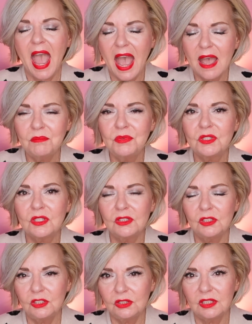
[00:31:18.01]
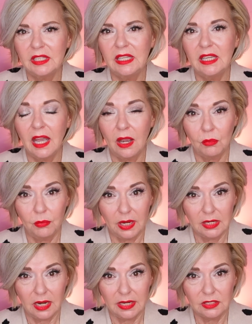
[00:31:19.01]
absolutely a
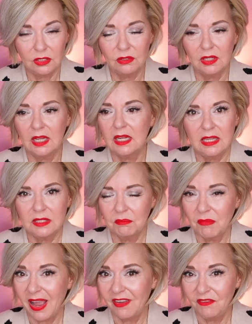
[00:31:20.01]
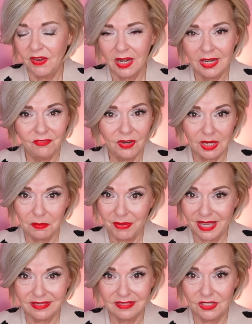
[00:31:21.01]
red light unit is my very, very
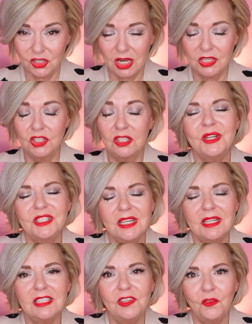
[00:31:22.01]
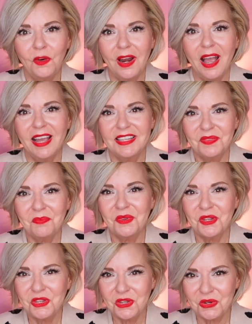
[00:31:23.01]
best suggestion, particularly for us
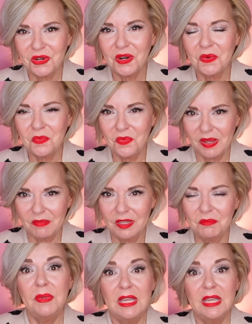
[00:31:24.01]
mature women,